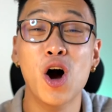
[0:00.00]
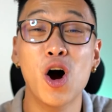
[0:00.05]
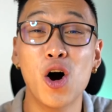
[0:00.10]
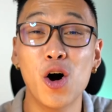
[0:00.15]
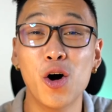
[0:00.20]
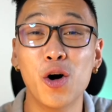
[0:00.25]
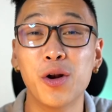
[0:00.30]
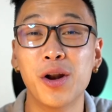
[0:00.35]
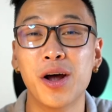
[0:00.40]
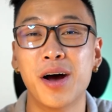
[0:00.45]

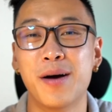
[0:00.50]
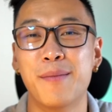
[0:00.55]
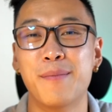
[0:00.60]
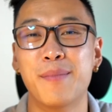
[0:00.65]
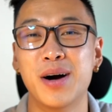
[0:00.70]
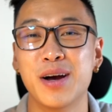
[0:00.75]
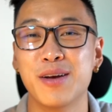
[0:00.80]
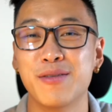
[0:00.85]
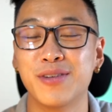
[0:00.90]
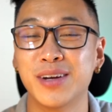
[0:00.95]
on
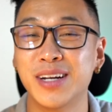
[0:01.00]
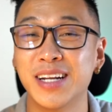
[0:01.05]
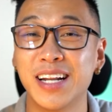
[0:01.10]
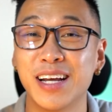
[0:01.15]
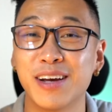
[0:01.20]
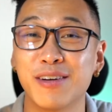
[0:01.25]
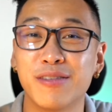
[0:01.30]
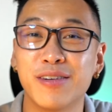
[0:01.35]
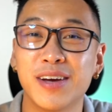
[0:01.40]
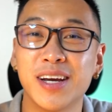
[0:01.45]

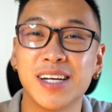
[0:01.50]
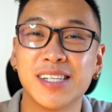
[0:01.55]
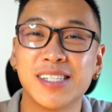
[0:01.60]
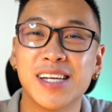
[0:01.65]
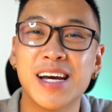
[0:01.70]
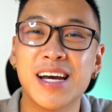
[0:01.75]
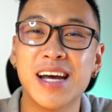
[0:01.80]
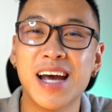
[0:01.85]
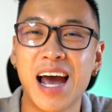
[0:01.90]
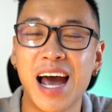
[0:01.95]
MyFundedFX,
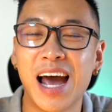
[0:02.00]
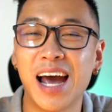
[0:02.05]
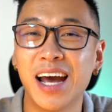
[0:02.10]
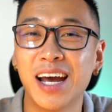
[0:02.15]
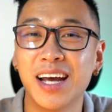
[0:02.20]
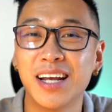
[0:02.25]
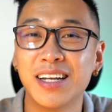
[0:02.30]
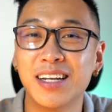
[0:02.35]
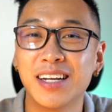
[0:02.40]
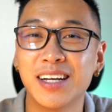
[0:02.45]

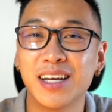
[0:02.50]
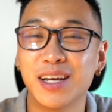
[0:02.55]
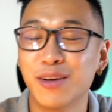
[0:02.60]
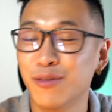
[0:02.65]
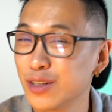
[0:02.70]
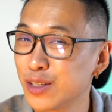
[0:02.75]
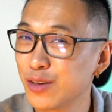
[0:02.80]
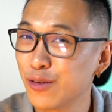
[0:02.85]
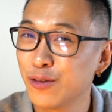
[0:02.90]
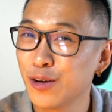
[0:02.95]
and if
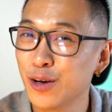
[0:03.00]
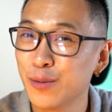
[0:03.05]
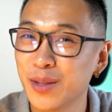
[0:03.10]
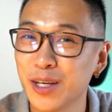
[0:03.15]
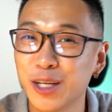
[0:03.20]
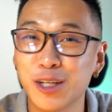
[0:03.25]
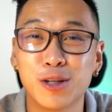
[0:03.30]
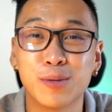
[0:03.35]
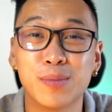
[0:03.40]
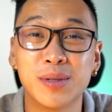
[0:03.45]
it's a firm that
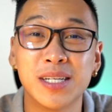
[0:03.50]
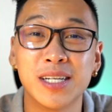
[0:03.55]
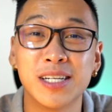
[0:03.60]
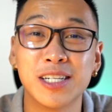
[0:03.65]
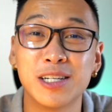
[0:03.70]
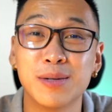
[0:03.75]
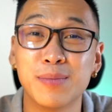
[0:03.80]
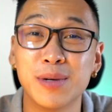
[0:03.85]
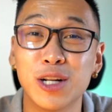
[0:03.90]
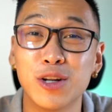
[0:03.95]
you should
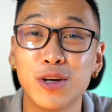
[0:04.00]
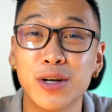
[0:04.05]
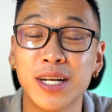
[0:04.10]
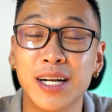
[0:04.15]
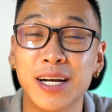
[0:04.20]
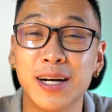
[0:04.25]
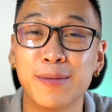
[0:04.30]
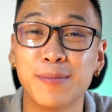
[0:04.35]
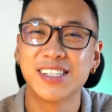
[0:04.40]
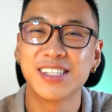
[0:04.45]
potentially be looking
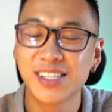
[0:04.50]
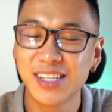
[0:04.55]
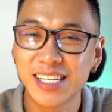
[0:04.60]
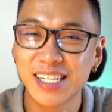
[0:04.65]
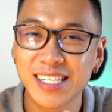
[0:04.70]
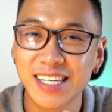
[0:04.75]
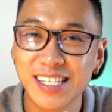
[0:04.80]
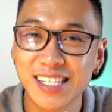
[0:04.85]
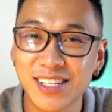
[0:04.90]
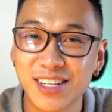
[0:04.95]
at. So
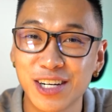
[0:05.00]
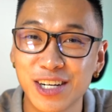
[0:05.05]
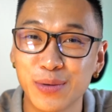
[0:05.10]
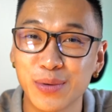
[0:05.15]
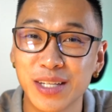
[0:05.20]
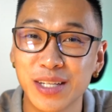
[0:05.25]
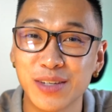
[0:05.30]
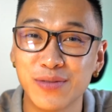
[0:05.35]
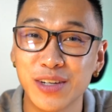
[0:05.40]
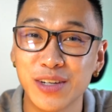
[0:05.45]
let's get started
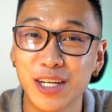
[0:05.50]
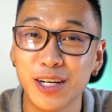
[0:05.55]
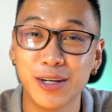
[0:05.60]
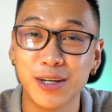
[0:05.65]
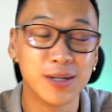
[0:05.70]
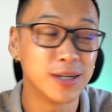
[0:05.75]
with this video.